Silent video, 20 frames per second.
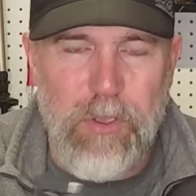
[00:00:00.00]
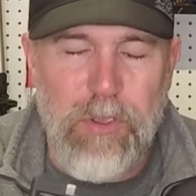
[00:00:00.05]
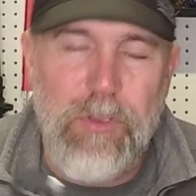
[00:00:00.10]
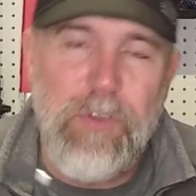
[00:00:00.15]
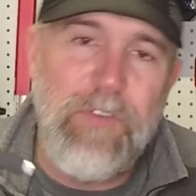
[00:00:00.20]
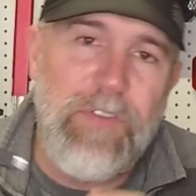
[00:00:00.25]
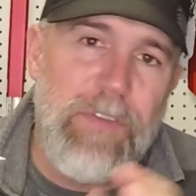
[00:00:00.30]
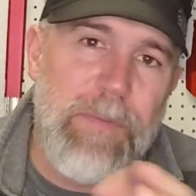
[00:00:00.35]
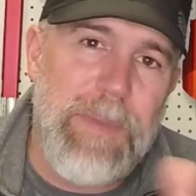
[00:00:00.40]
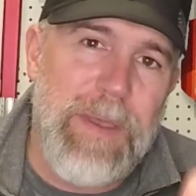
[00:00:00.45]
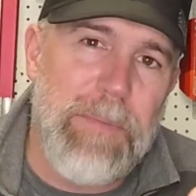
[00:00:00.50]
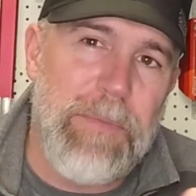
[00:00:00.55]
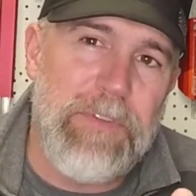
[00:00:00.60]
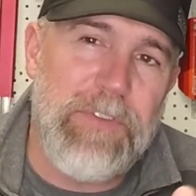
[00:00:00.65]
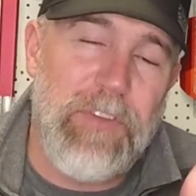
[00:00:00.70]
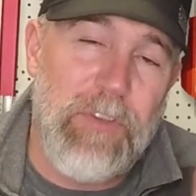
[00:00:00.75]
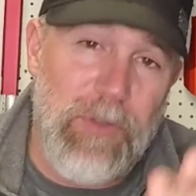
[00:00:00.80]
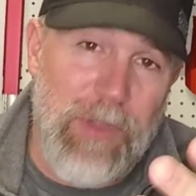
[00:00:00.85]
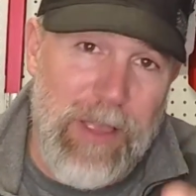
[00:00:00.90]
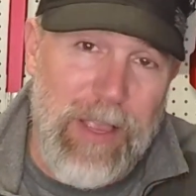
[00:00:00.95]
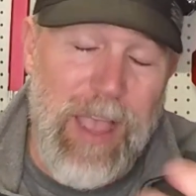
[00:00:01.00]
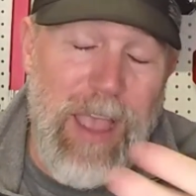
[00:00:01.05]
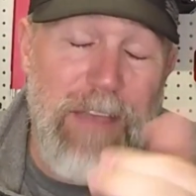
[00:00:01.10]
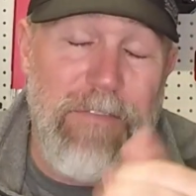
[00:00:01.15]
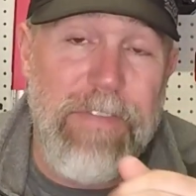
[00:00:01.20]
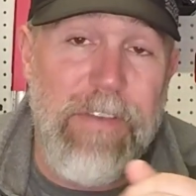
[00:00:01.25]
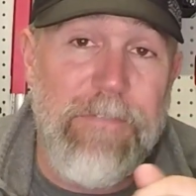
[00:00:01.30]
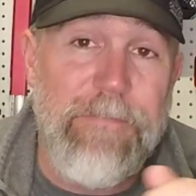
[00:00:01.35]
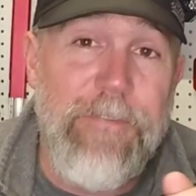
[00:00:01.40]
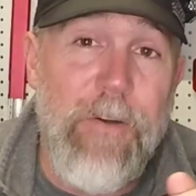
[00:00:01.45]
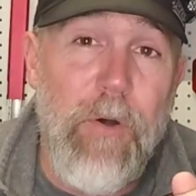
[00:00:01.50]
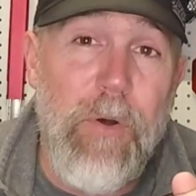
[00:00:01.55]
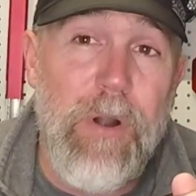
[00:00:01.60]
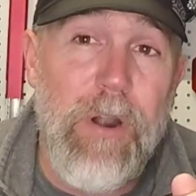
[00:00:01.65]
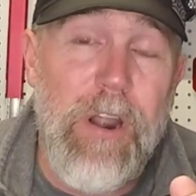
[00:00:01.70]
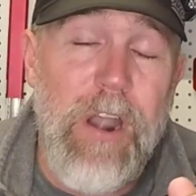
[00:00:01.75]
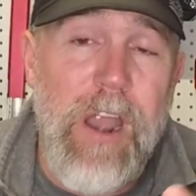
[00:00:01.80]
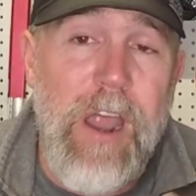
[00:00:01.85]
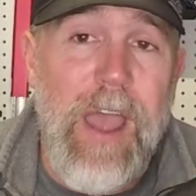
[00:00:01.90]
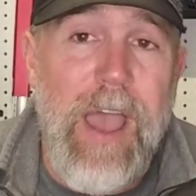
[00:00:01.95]
You used to be able to, like I have the
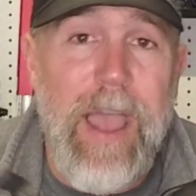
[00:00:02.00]
4,